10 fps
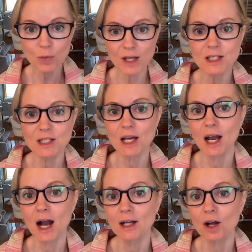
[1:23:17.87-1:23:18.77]

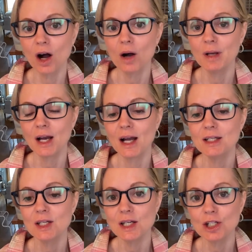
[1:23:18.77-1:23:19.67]
Wednesday I come and I
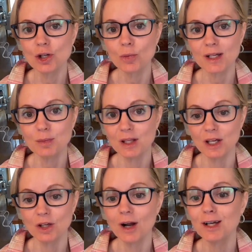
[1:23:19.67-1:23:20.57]
teach a recipe
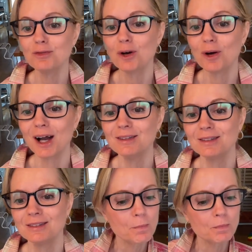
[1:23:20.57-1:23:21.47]
that you guys vote
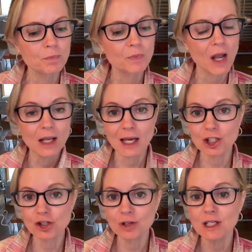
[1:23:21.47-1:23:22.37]
on. I
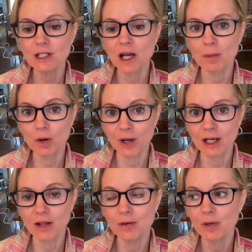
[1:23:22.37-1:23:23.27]
lecture it, demo
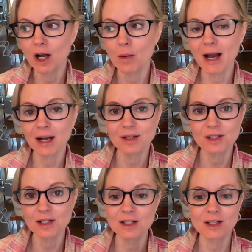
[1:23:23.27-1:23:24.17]
it, and then we come back on
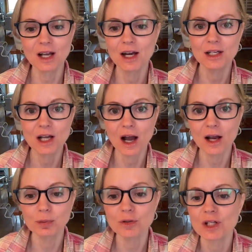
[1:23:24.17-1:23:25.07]
Sundays and kind of tie
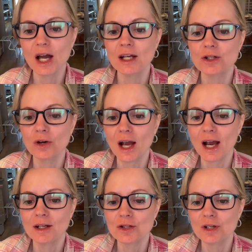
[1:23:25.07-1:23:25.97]
up loose ends or
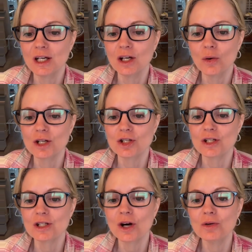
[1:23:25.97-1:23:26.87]
answer any
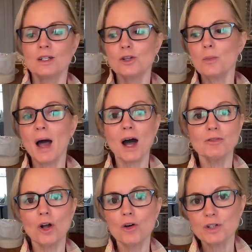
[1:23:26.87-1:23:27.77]
questions. So the
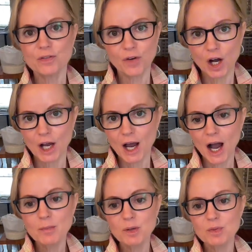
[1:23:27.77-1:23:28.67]
pavlova's fun.
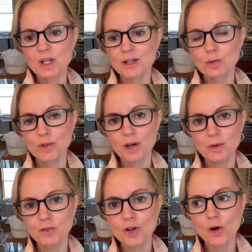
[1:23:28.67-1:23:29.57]
I'm obsessed with them.
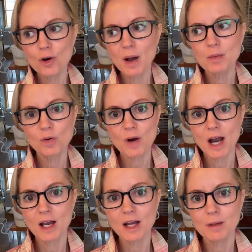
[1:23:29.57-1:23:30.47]
If you go to my
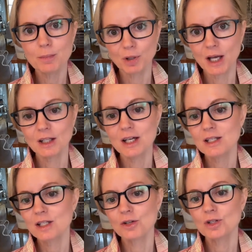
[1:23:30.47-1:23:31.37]
meringue
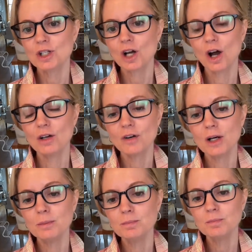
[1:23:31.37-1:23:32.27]
playlist, there's a ton of
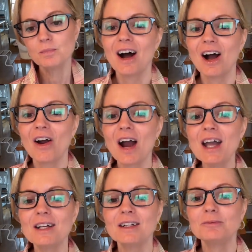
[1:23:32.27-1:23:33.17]
them. All
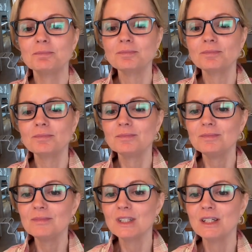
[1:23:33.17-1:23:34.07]
right.
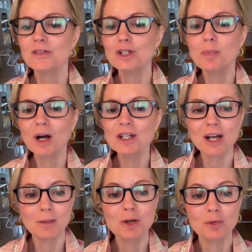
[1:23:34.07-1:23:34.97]
The
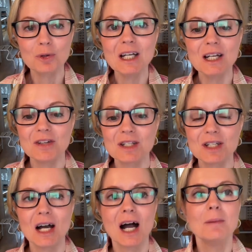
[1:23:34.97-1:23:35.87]
sponge, I'm going to read it
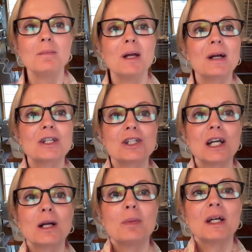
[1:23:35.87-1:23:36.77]
this time. Maybe I should
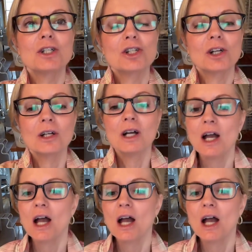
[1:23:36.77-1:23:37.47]
take a picture.